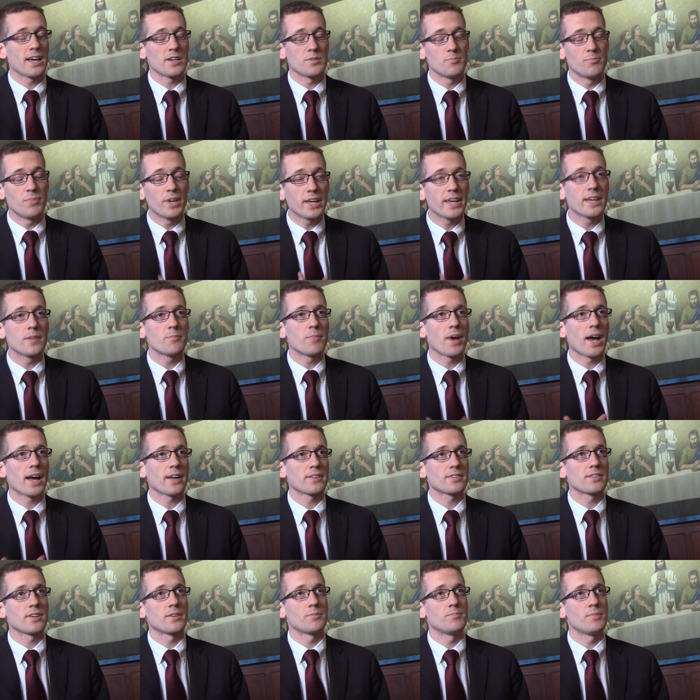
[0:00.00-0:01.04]
had a big
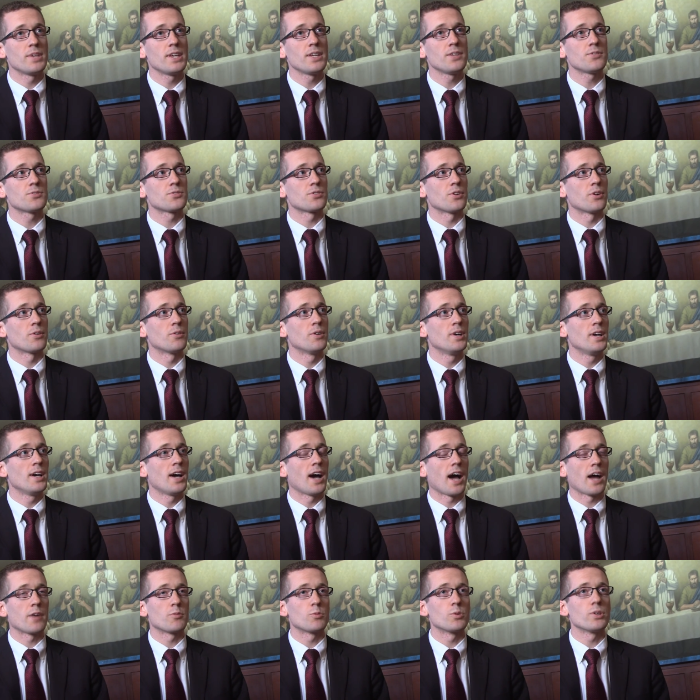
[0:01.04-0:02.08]
impact on me, so
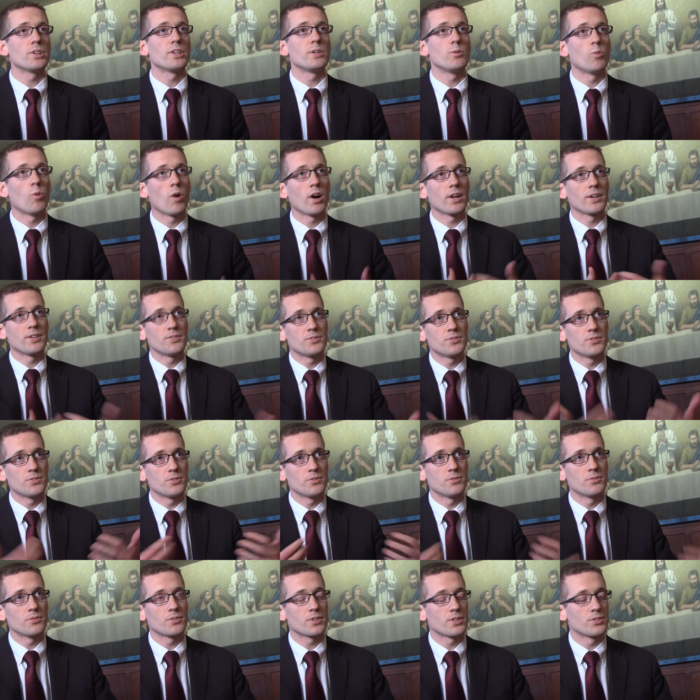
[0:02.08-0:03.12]
I really wanted
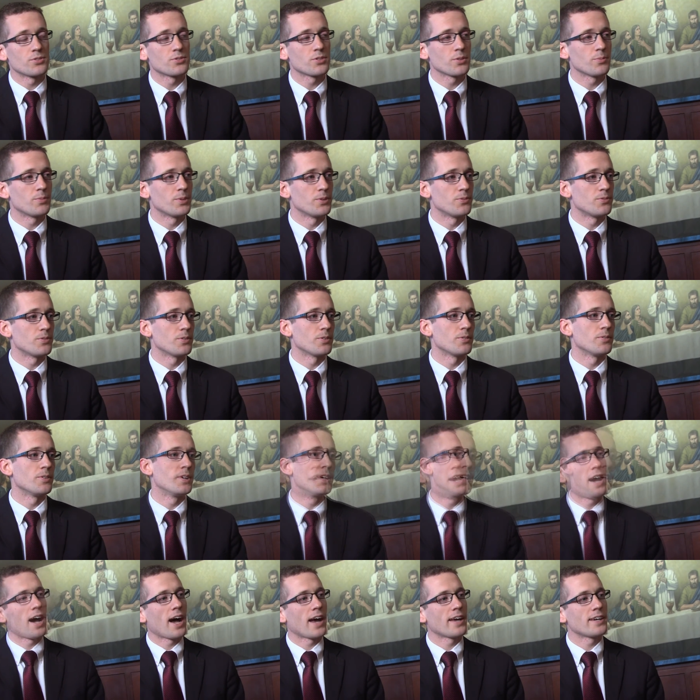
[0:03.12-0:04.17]
to contribute to.
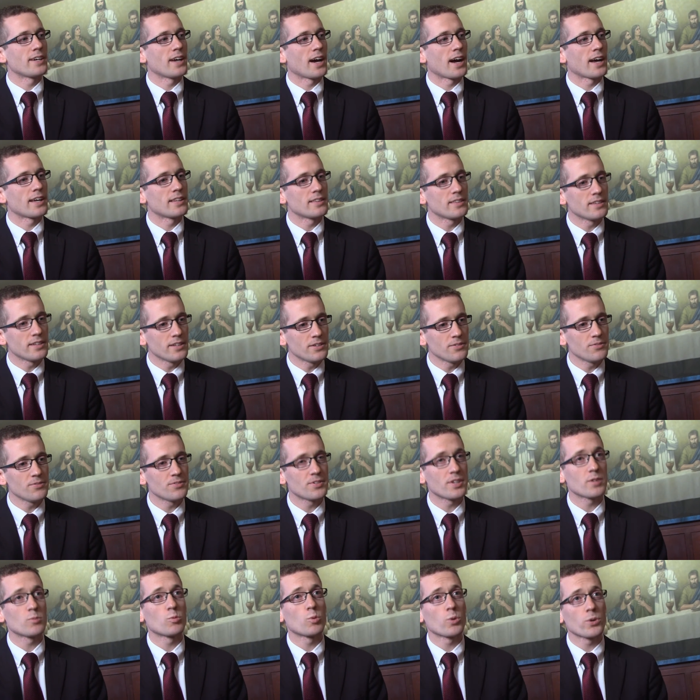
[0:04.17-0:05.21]
I, I
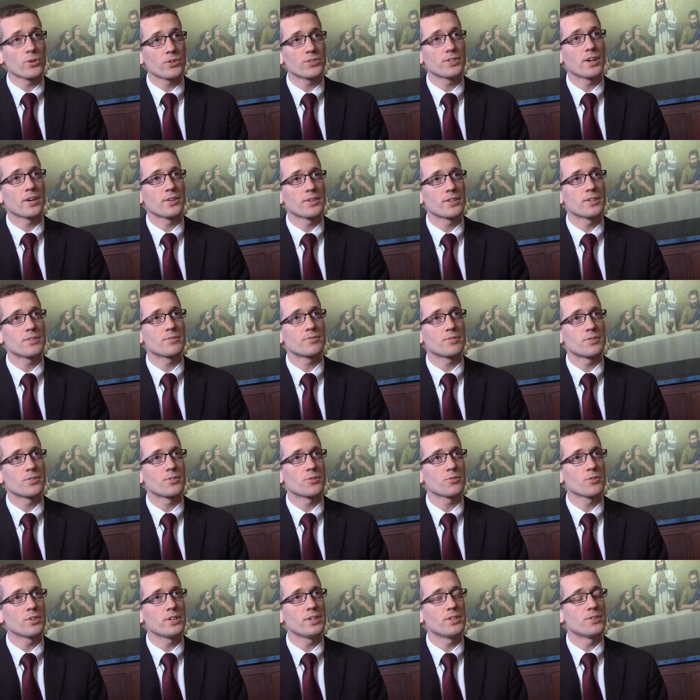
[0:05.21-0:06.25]
lived and worked out here for
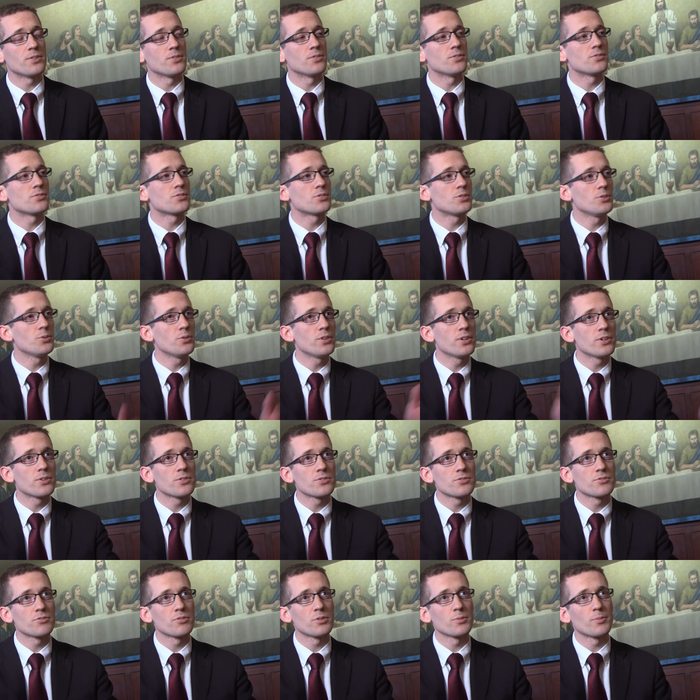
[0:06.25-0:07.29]
three years, two
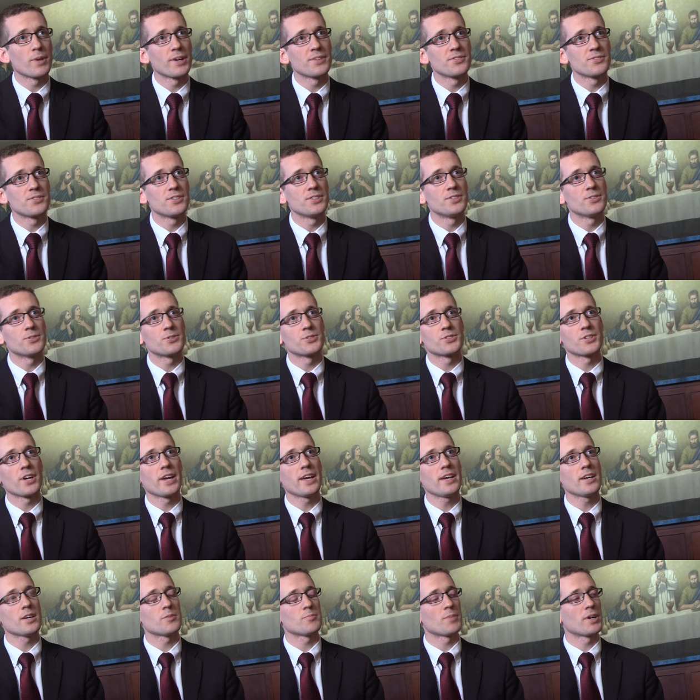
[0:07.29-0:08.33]
years for Monsignor
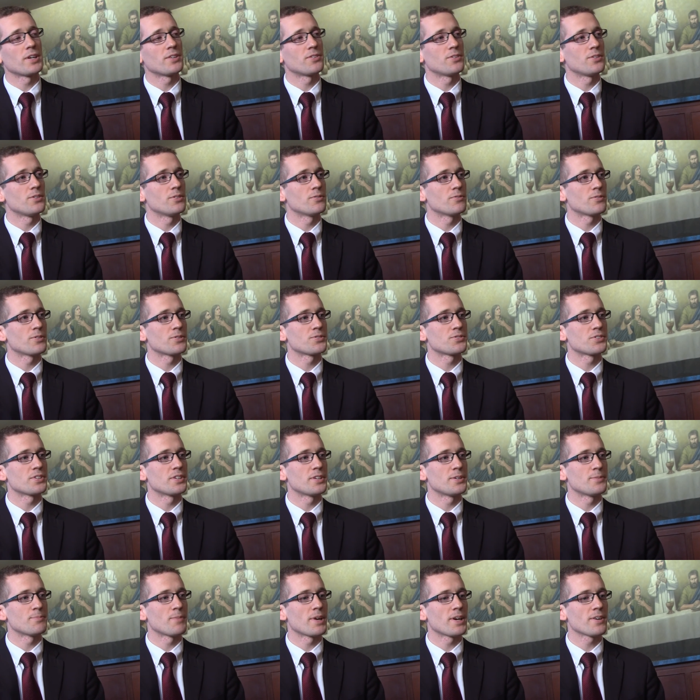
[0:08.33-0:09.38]
Shea up at the
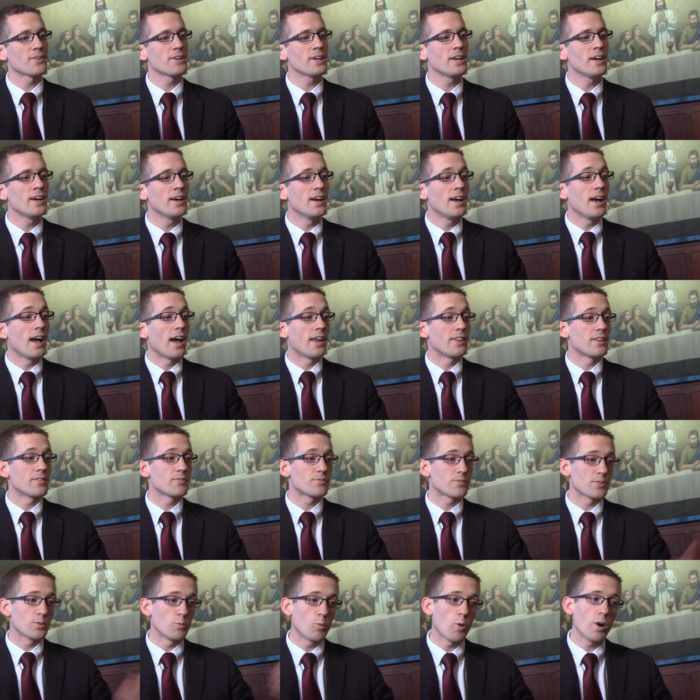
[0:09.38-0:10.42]
University of Mary, and then
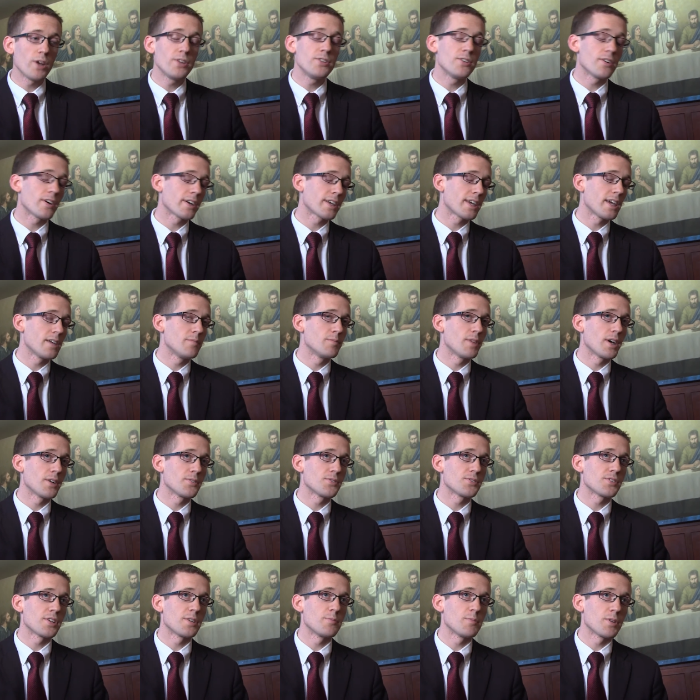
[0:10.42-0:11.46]
for one year I came down
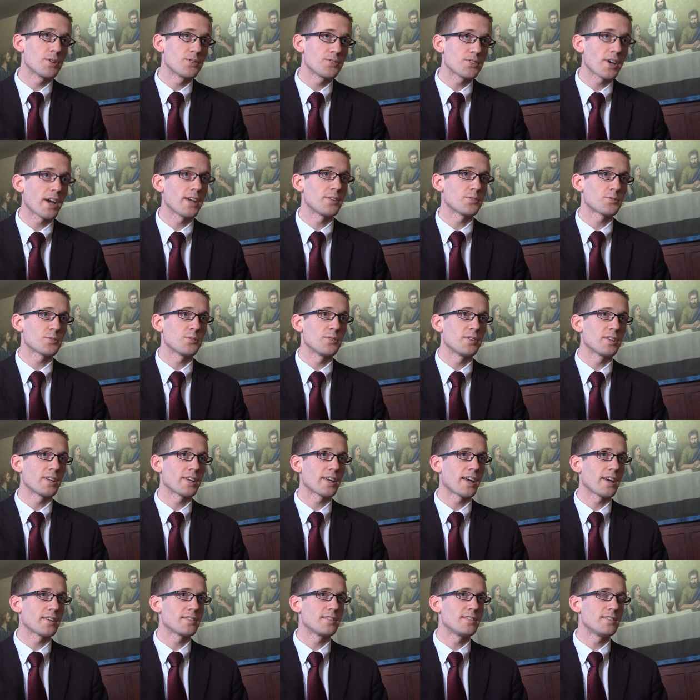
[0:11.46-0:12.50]
to St. Mary's High School and
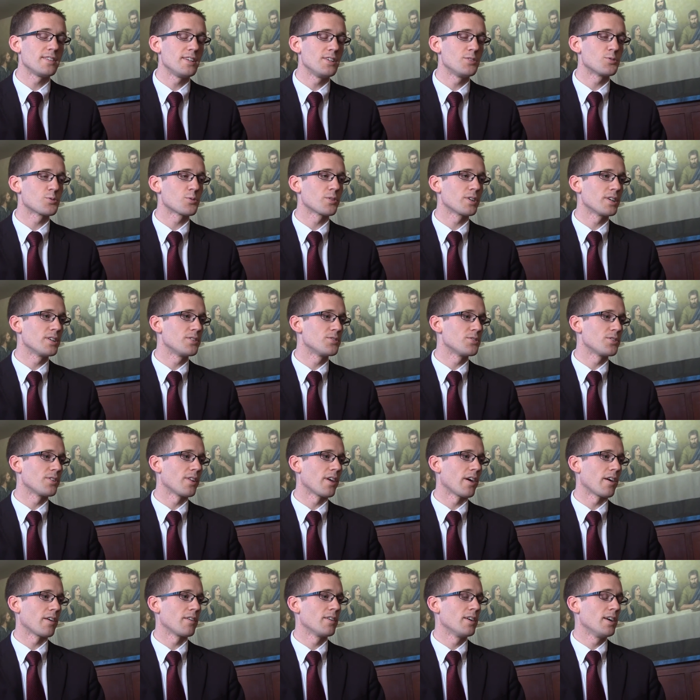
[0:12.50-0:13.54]
I got to teach religion
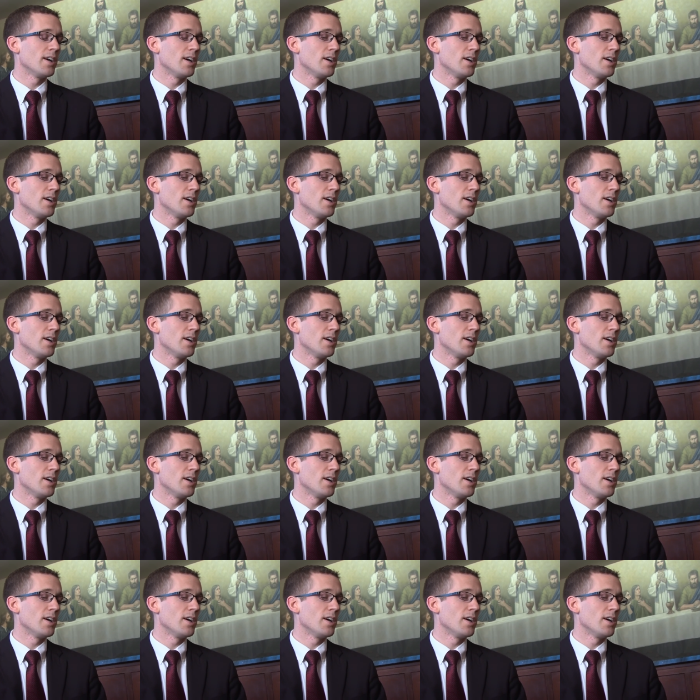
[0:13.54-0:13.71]
there.